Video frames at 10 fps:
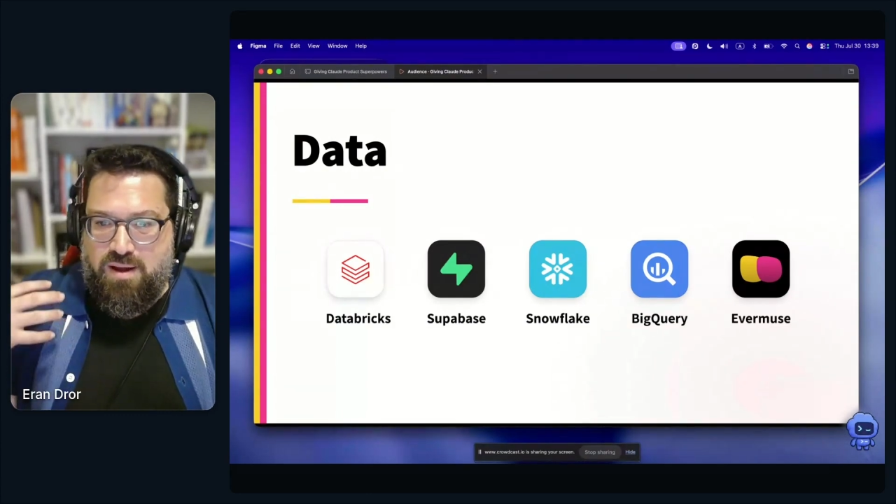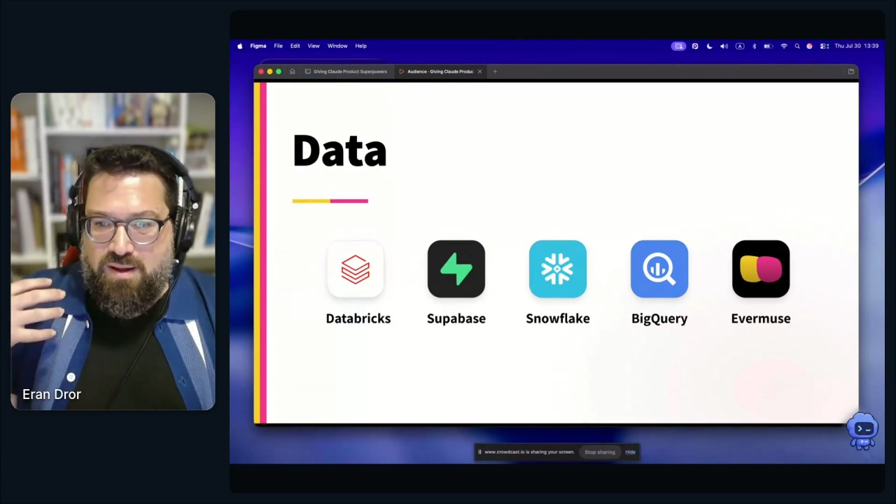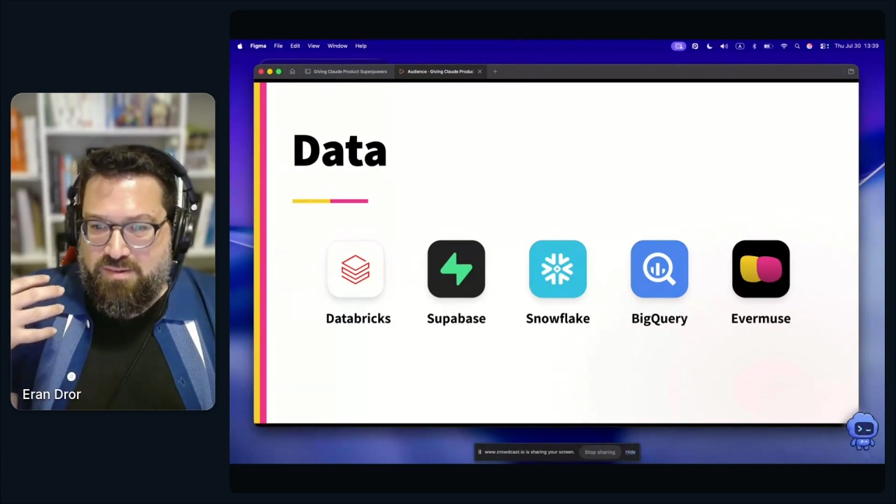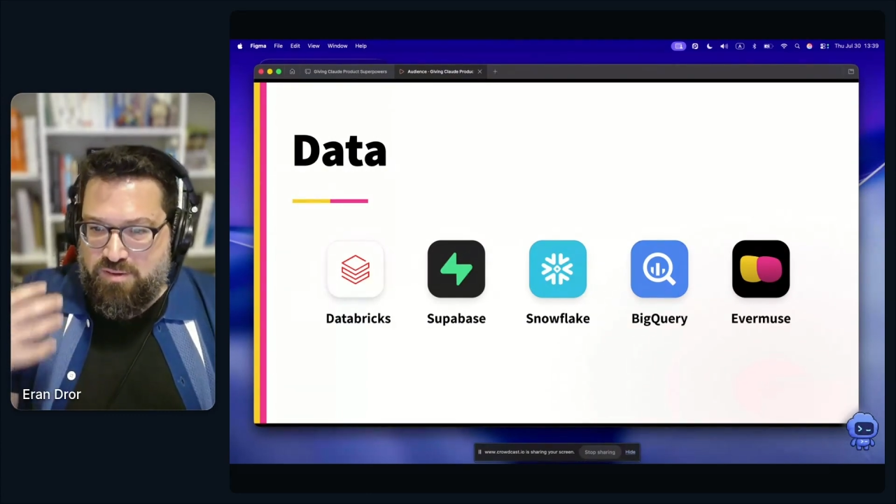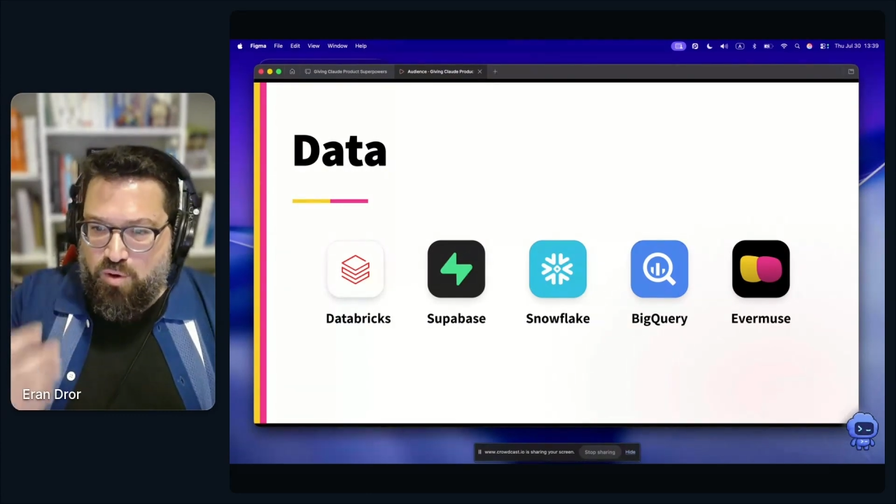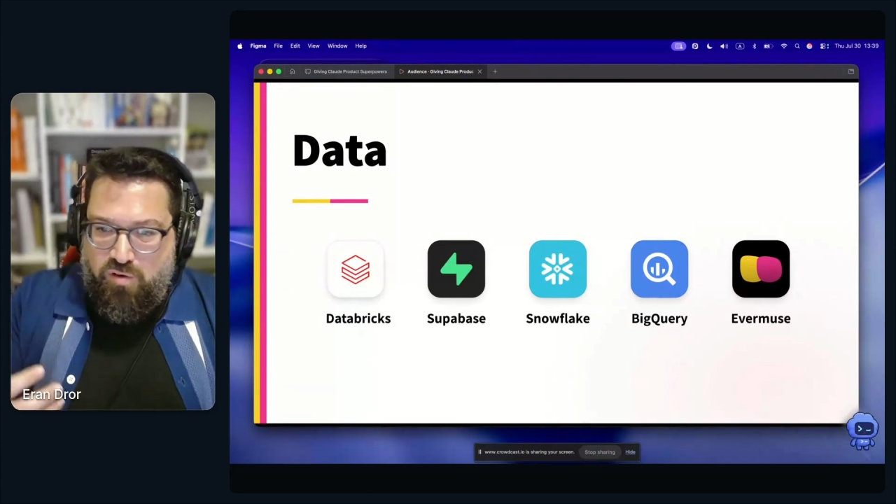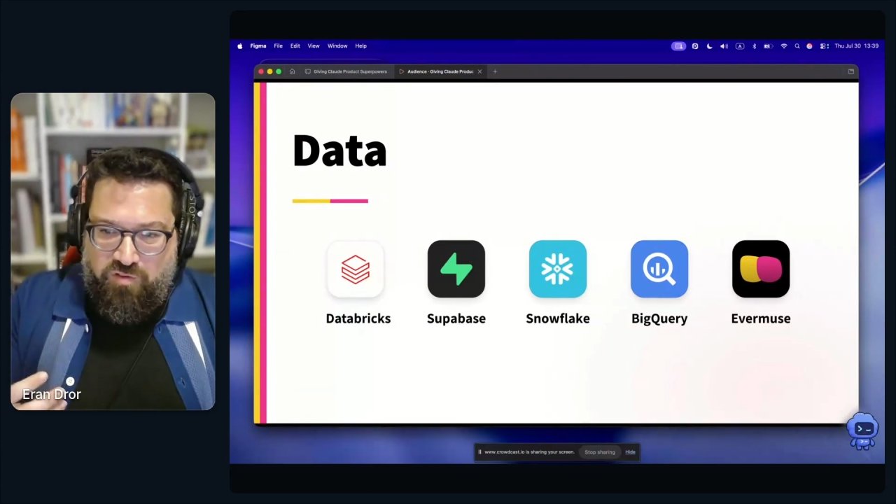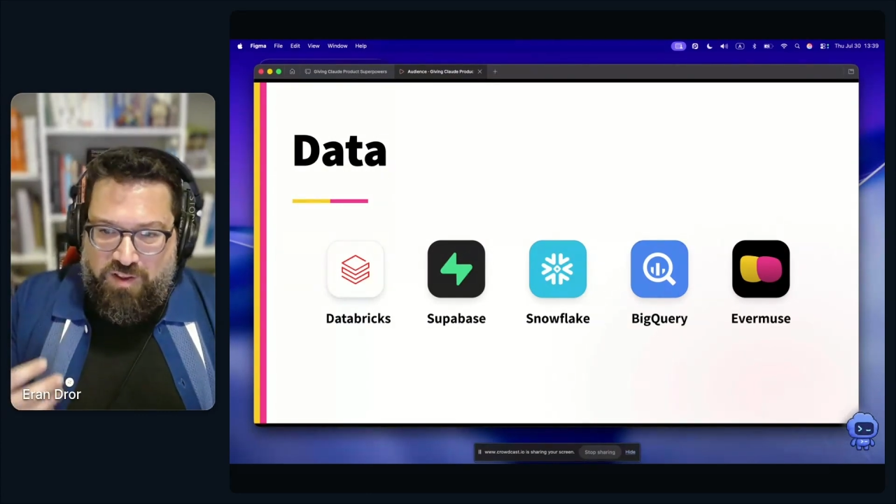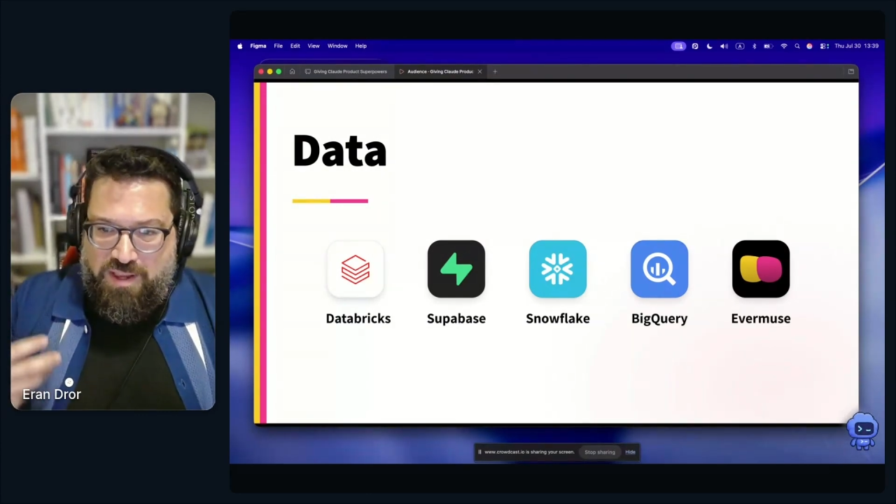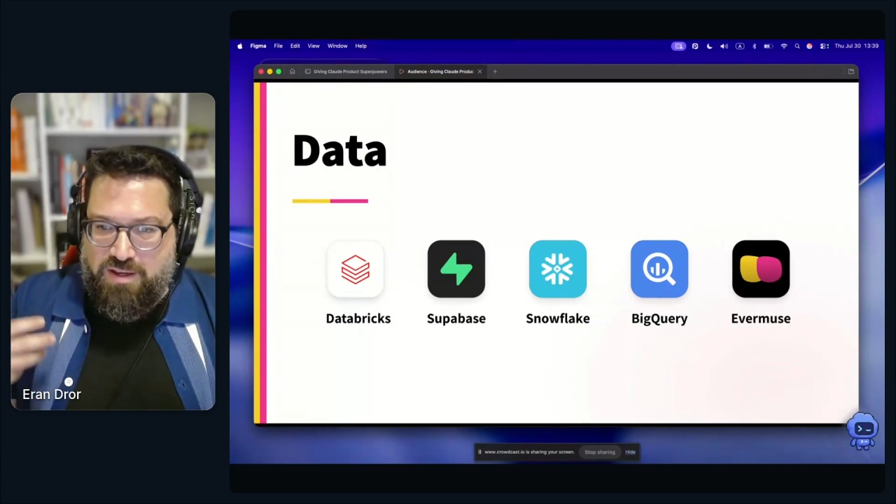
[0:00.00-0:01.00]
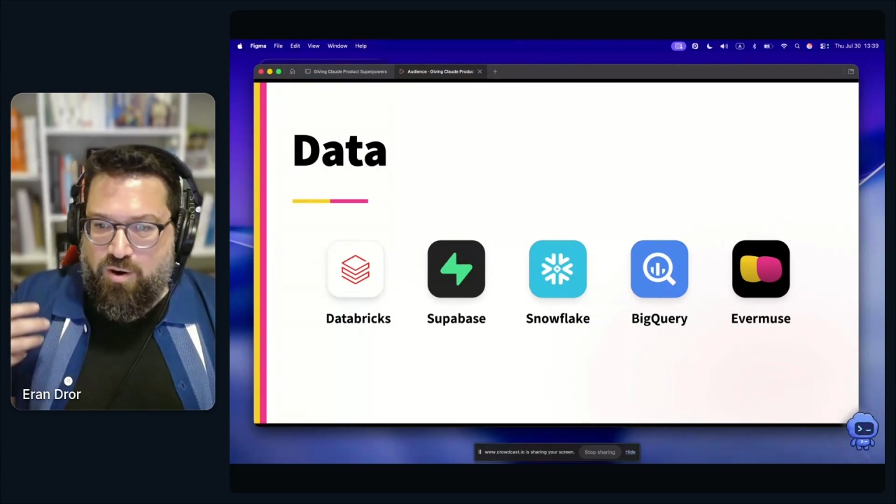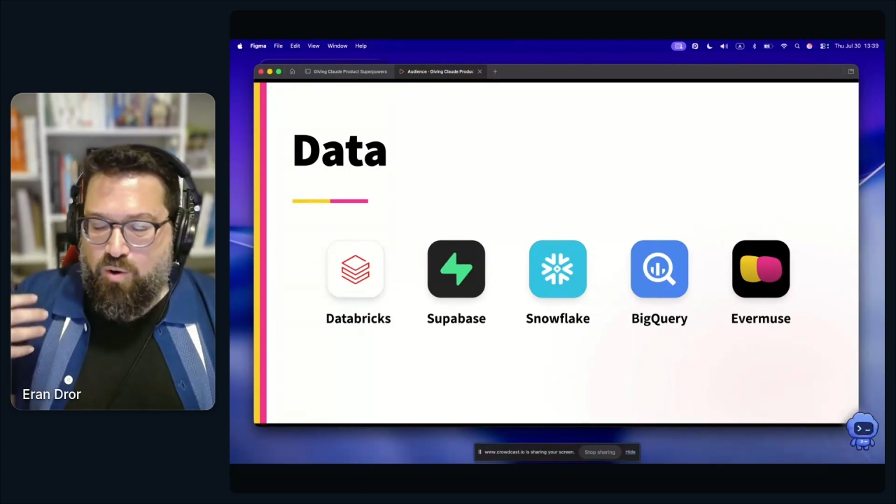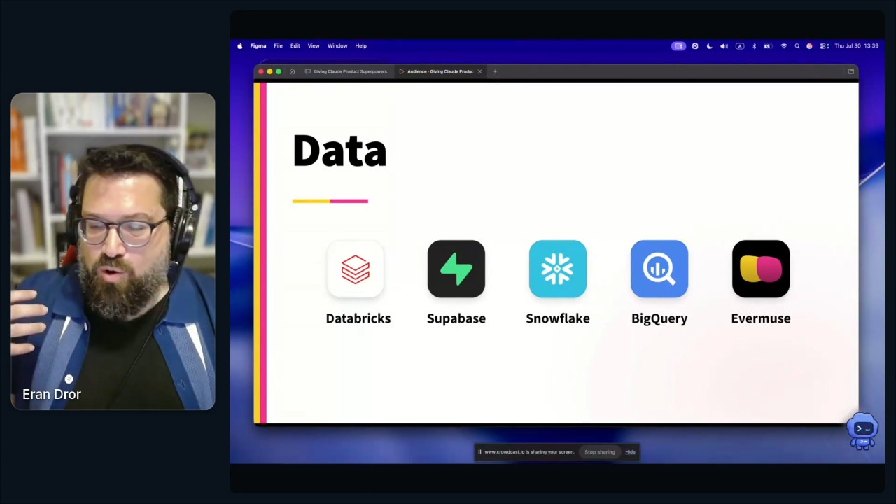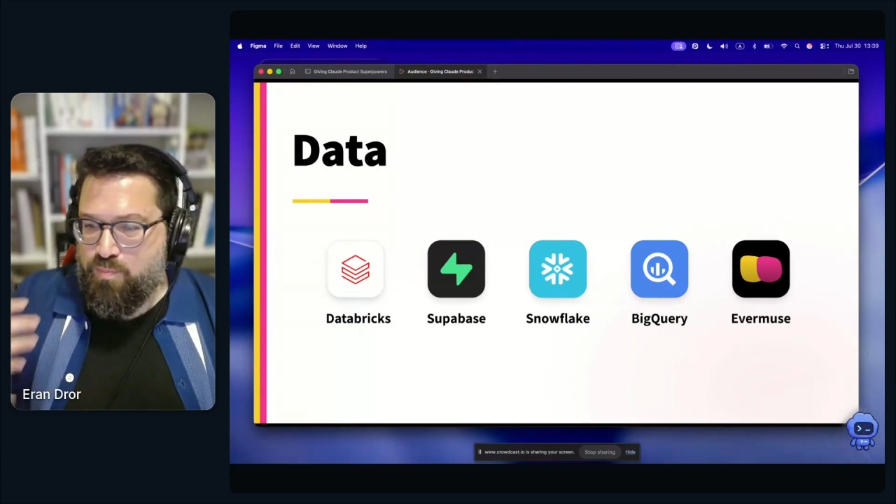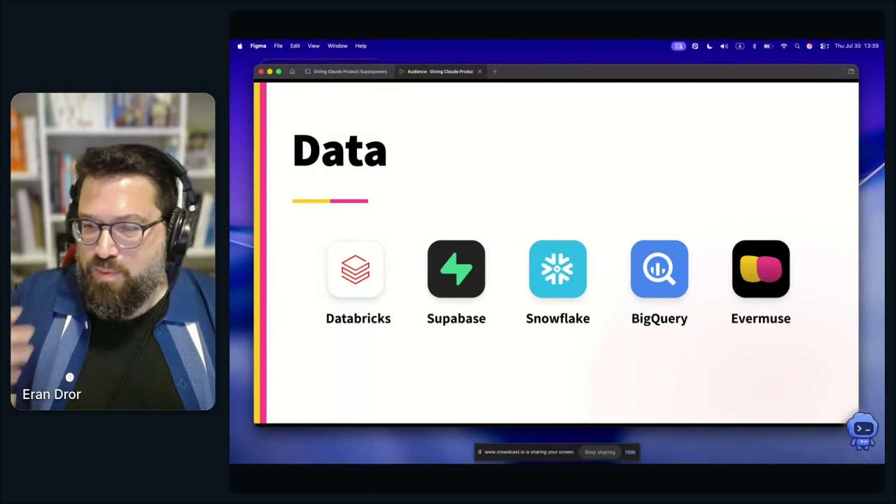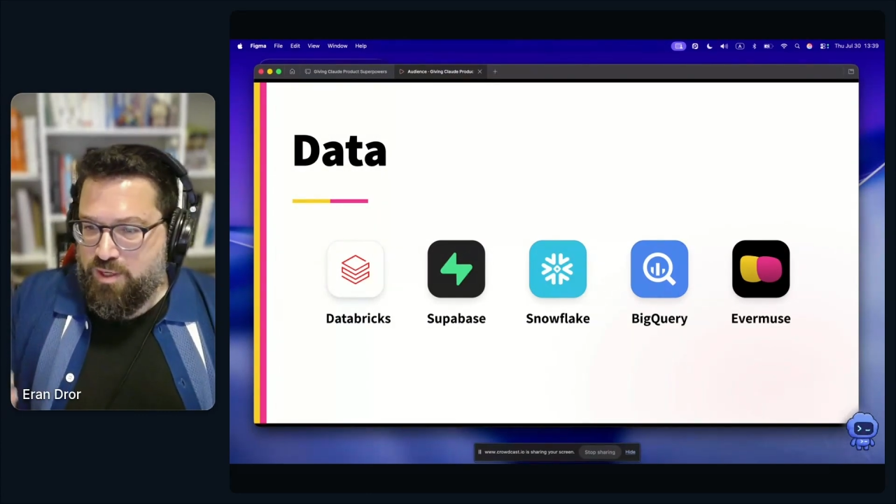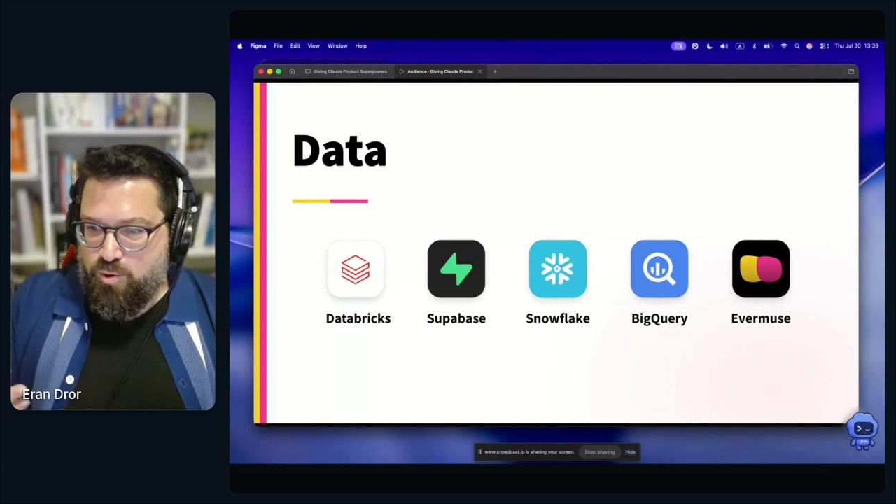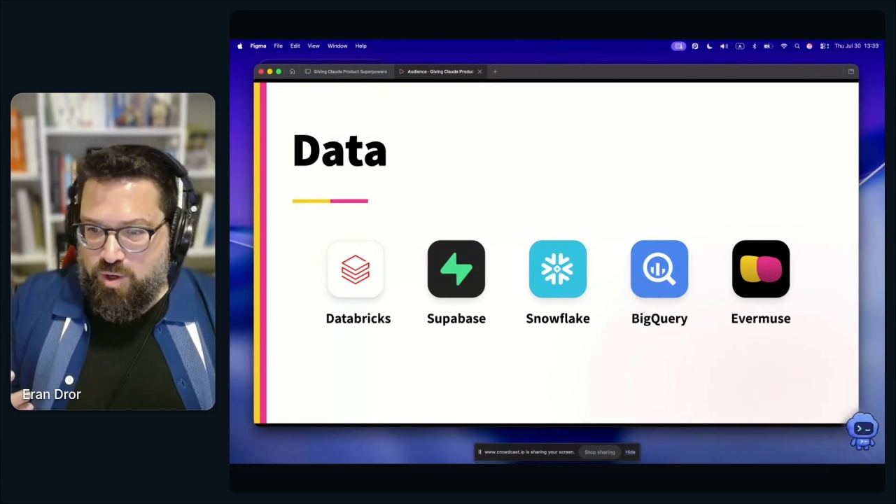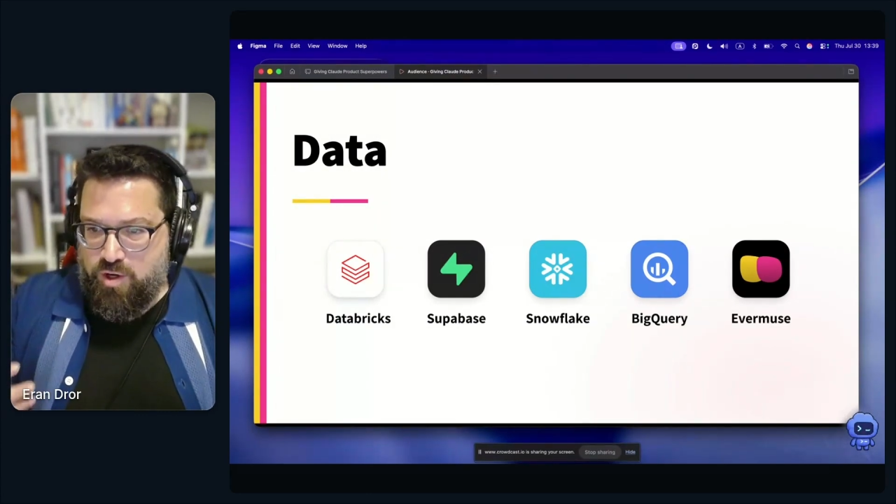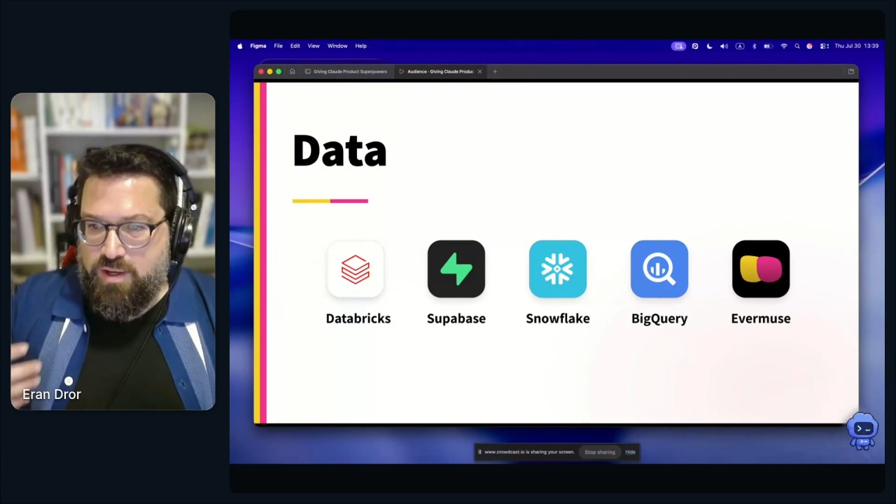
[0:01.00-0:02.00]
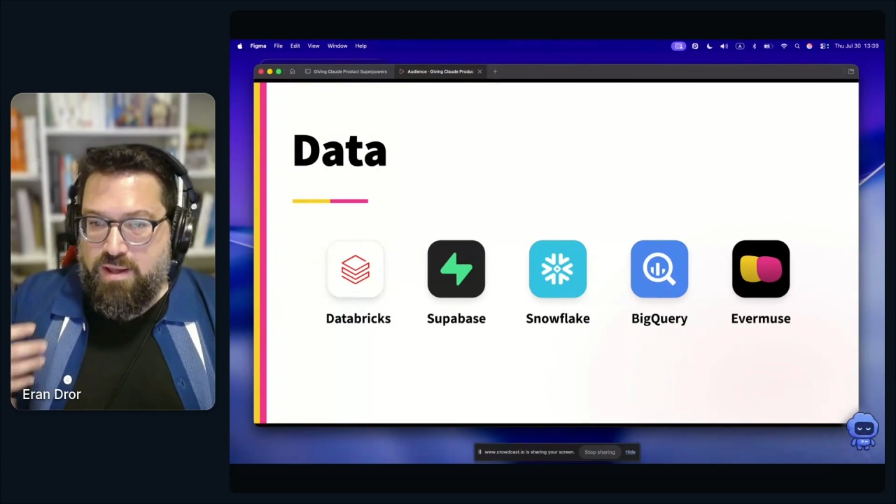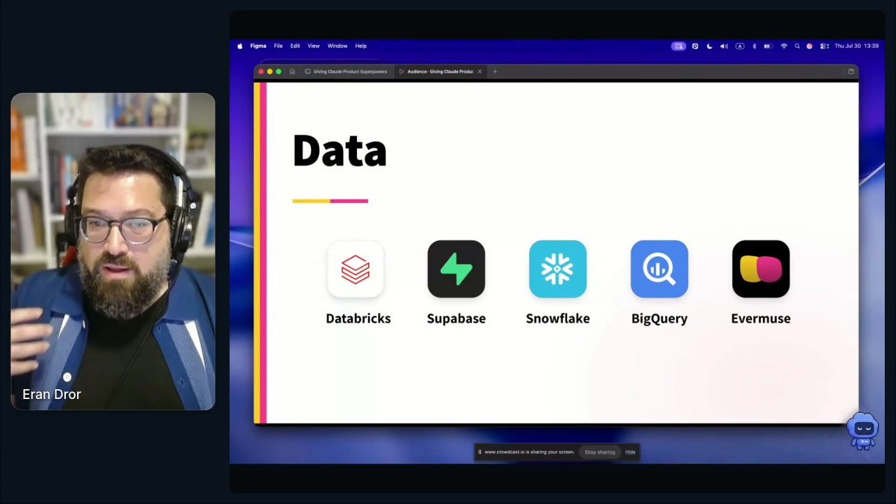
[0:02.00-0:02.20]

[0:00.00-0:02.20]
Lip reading: a Snowflake, or a BigQuery,